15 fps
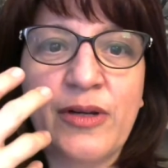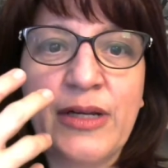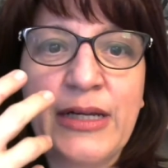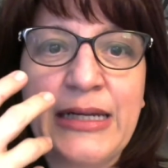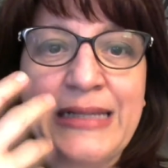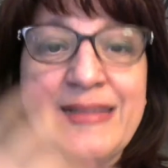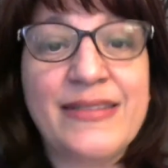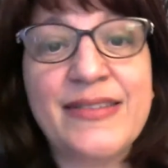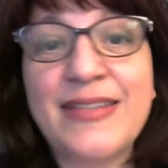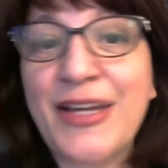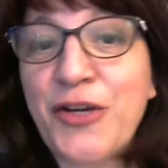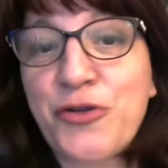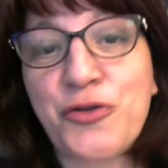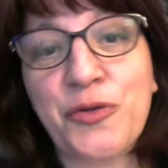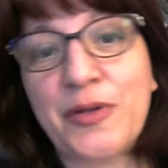
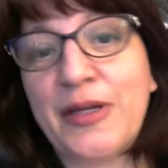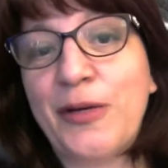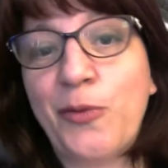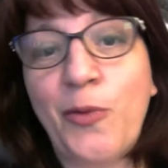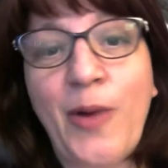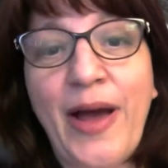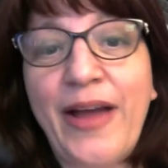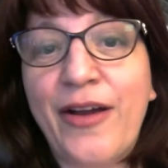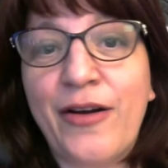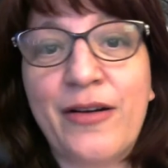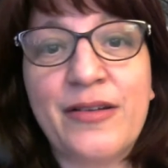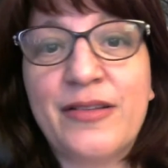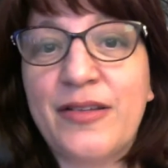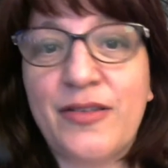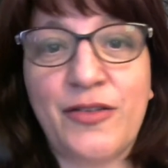instinctually
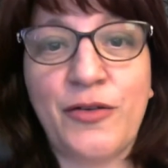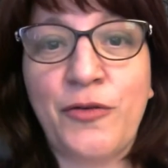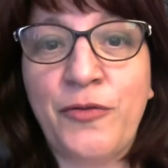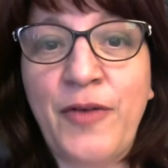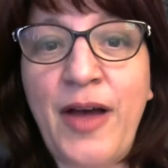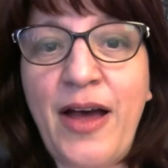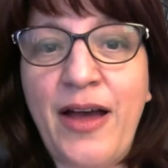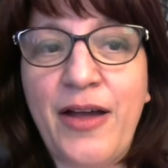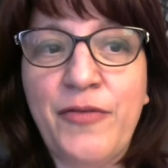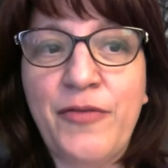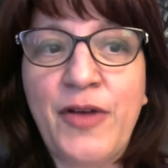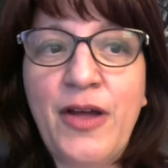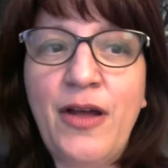wired to survive.